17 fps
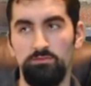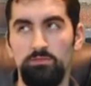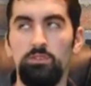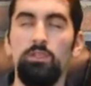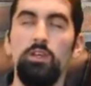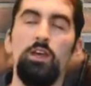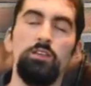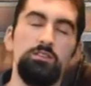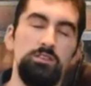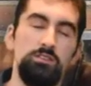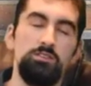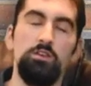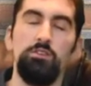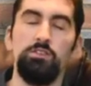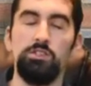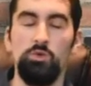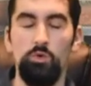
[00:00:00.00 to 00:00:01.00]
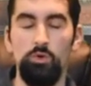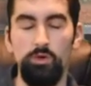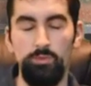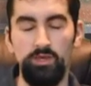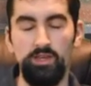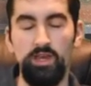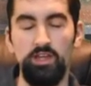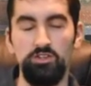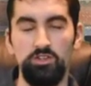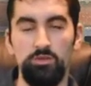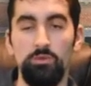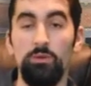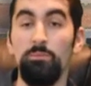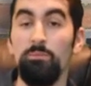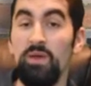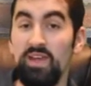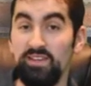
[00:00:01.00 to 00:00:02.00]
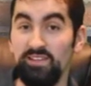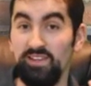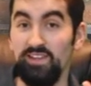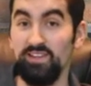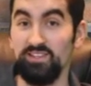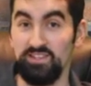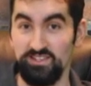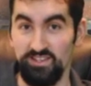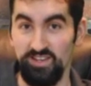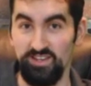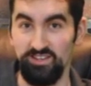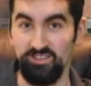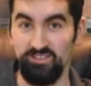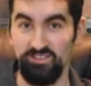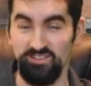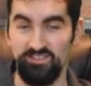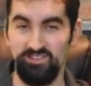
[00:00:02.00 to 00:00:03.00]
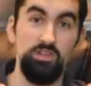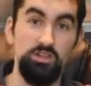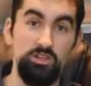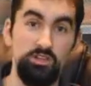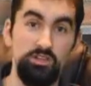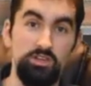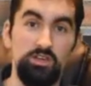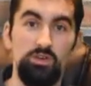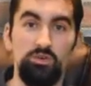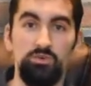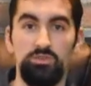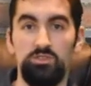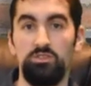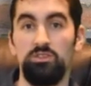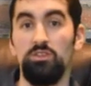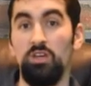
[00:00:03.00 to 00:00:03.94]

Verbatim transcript: Yes, it's also a weeping angel, but mainly it's a Titan. Helios,